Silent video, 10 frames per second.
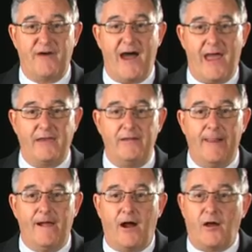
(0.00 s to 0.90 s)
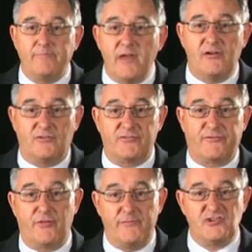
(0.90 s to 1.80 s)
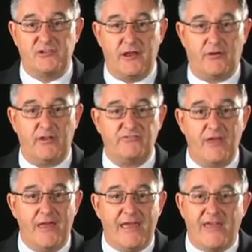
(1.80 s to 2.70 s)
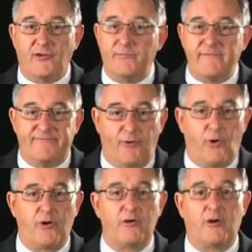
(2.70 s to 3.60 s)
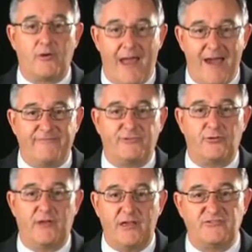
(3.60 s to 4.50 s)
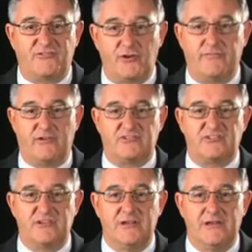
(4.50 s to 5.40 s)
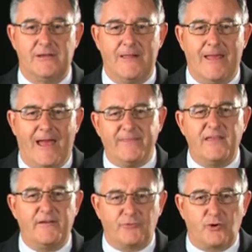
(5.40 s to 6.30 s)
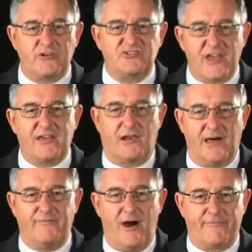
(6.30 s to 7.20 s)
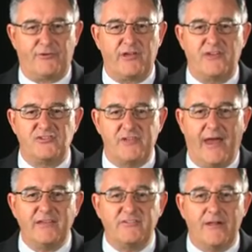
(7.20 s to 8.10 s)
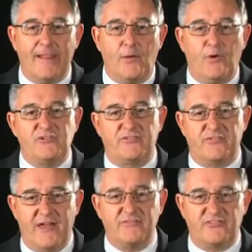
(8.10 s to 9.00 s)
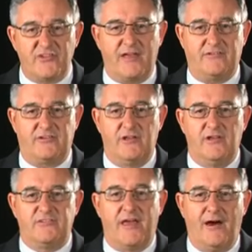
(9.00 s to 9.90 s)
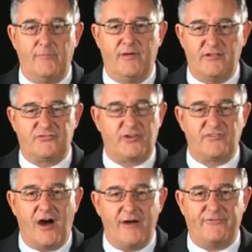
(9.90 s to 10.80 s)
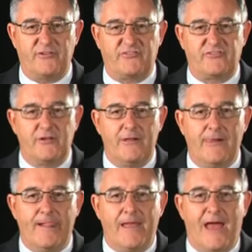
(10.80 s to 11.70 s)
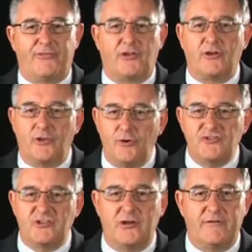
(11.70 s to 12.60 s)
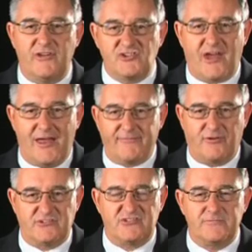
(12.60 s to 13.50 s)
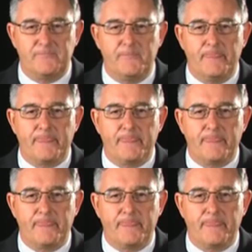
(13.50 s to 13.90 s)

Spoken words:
to provide are meals for the missionaries, either before or after each service. And then, of course, take a love offering each night, which is then sent to Help Ministries office at the conclusion of each conference.